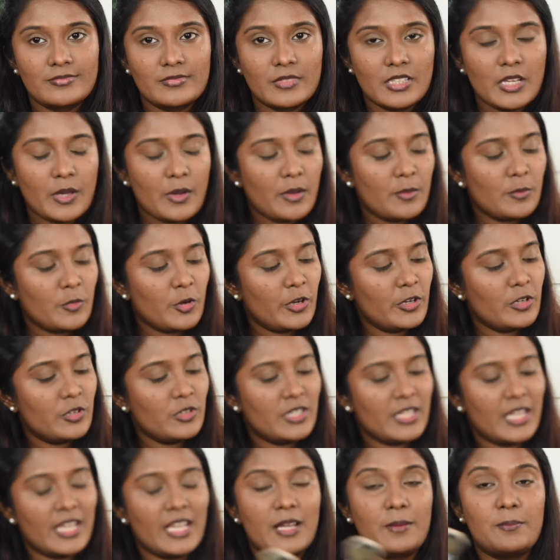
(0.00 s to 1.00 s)
Now I'm going
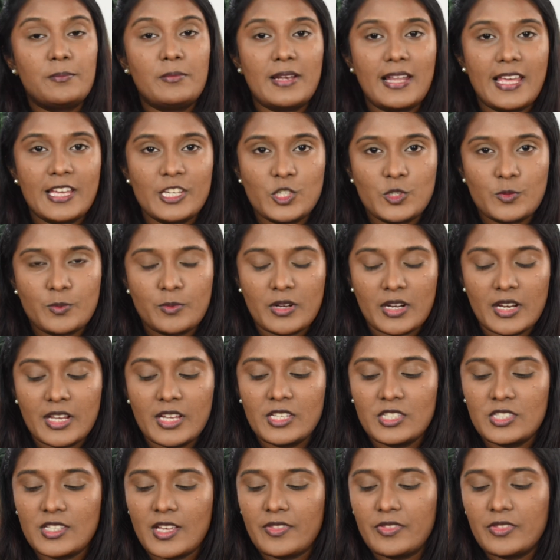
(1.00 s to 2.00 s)
to take a blush
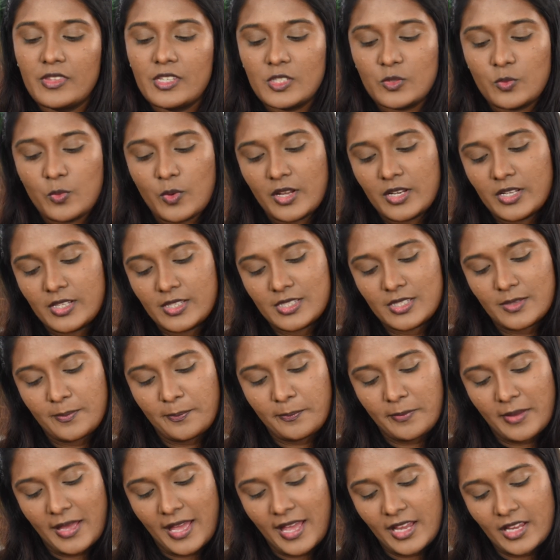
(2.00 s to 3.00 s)
brush, and this one is the
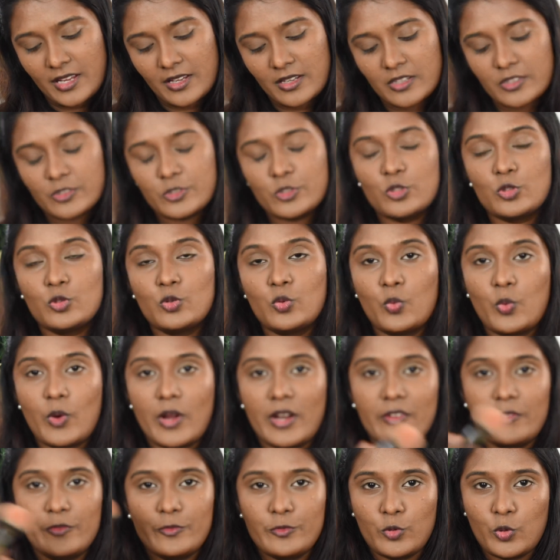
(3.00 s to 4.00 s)
PAC
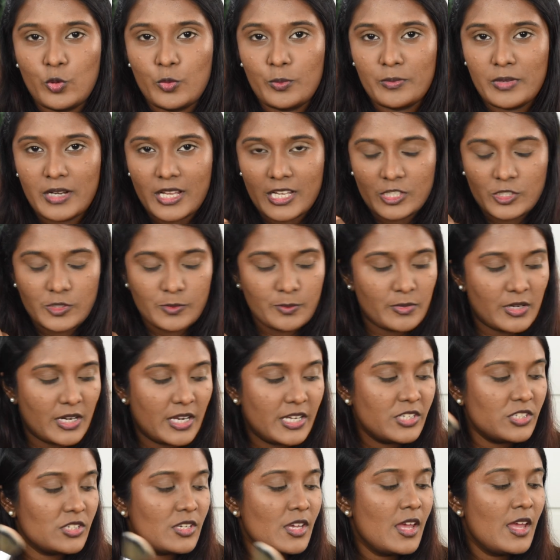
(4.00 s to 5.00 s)
214 blush
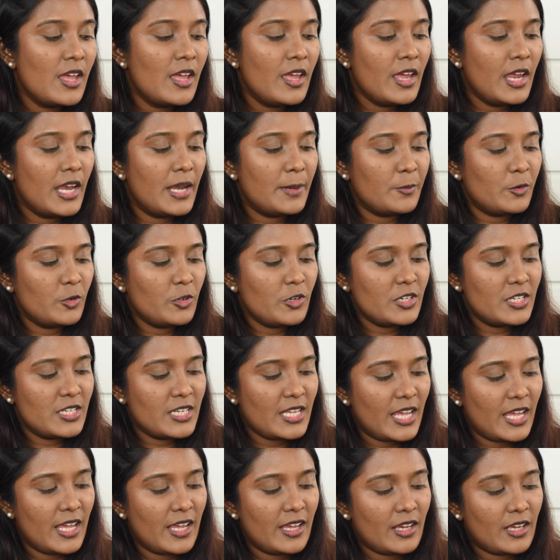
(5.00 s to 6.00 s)
brush, and I'm going to
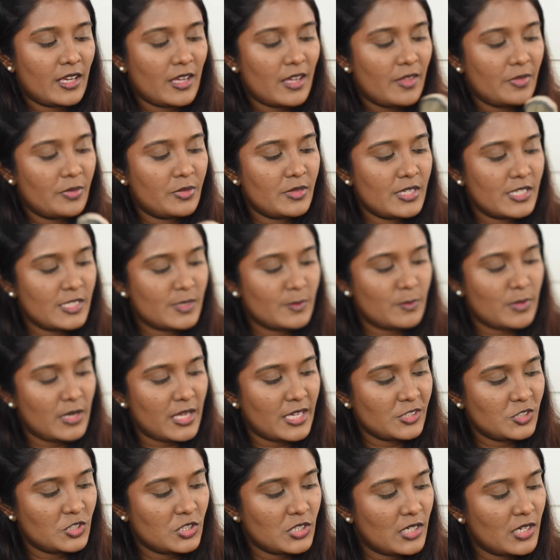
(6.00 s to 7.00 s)
take this
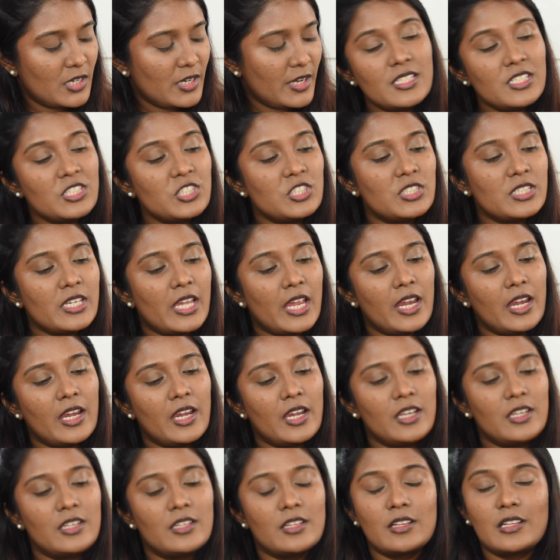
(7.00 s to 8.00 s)
blusher. This
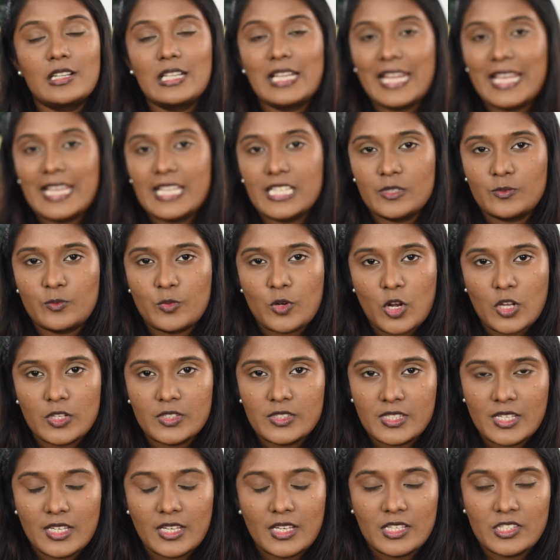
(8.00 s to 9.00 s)
shade Glaze
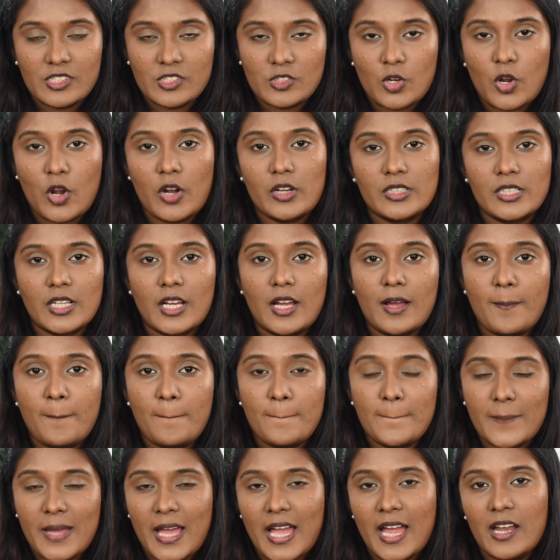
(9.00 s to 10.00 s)
Bronzing is not a
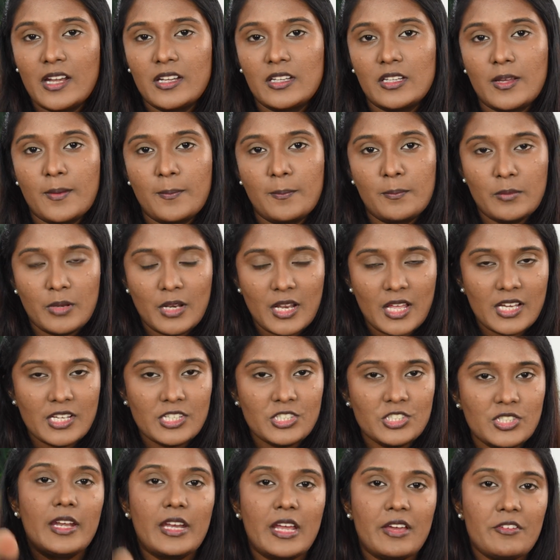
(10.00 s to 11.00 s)
matte
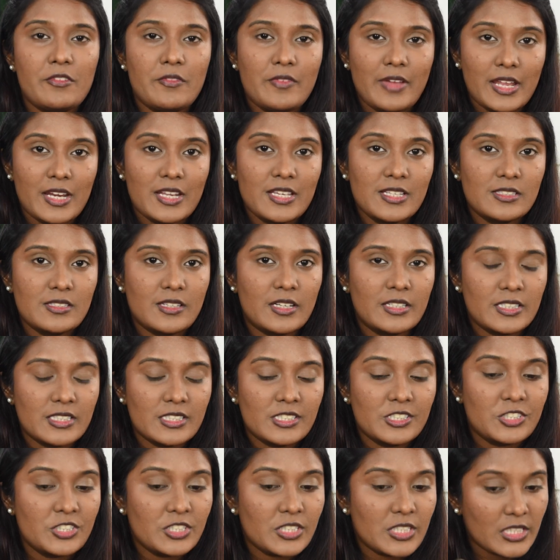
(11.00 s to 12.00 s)
blush, it has a very
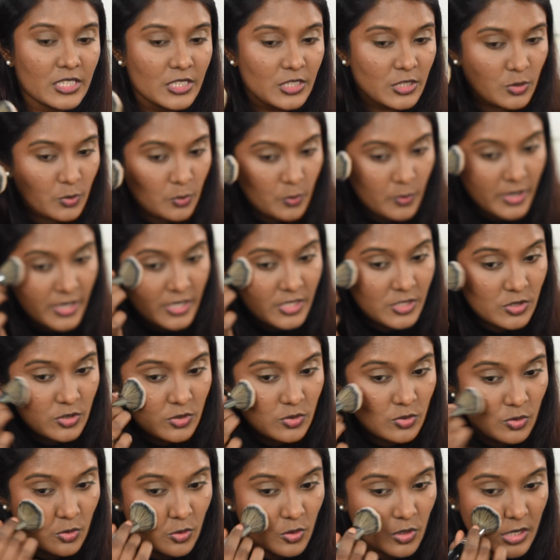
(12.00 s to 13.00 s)
subtle sheen to it,
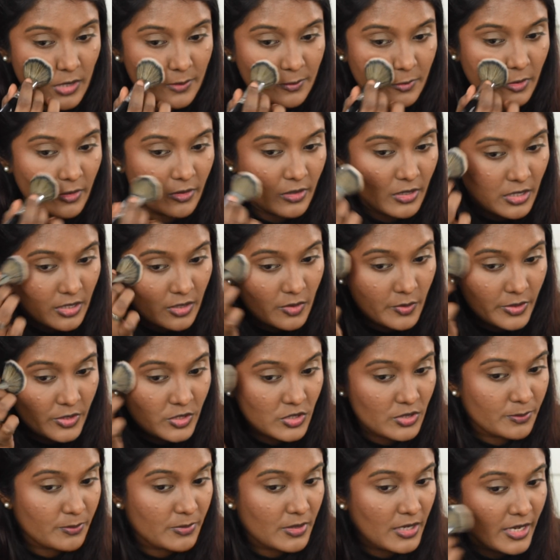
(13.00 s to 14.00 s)
so I'm quickly going
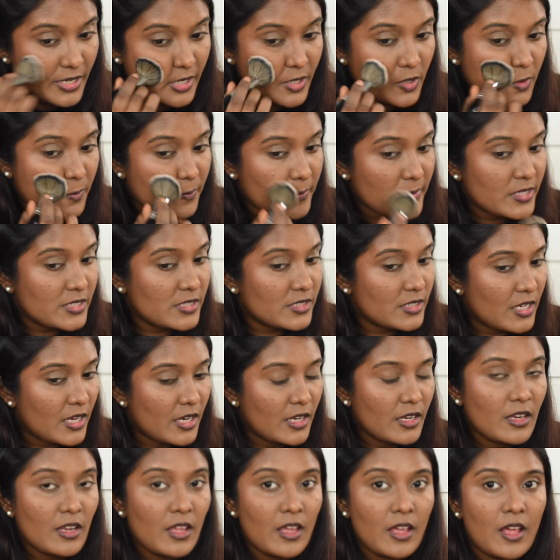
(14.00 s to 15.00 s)
to apply it on my
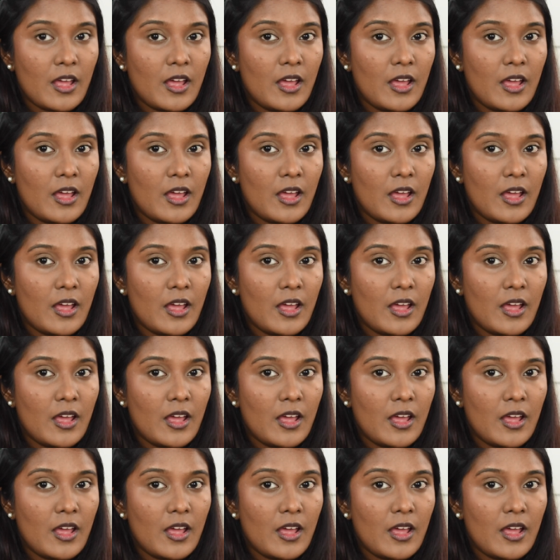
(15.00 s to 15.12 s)
skin.